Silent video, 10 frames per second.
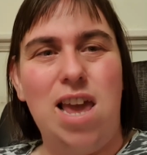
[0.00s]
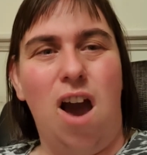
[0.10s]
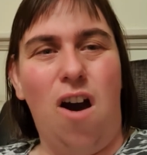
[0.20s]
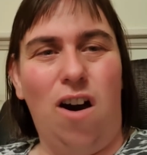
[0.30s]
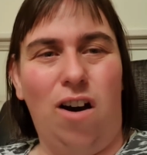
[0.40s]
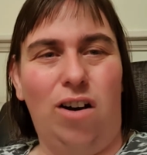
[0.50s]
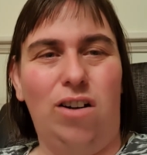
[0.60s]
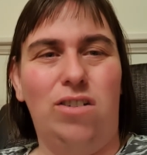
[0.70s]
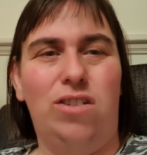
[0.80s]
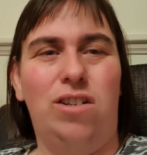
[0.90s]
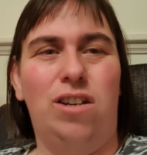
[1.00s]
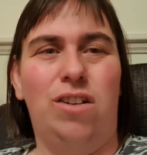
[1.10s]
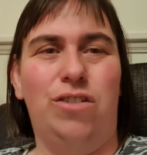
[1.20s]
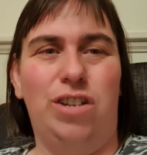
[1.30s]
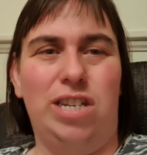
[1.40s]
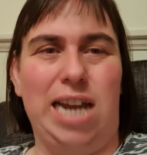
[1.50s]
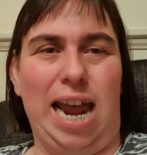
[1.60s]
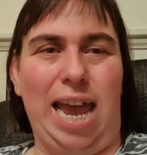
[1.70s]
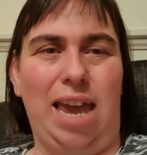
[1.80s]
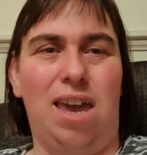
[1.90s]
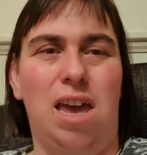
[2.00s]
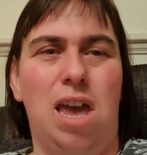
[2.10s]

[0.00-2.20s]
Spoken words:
hard to take,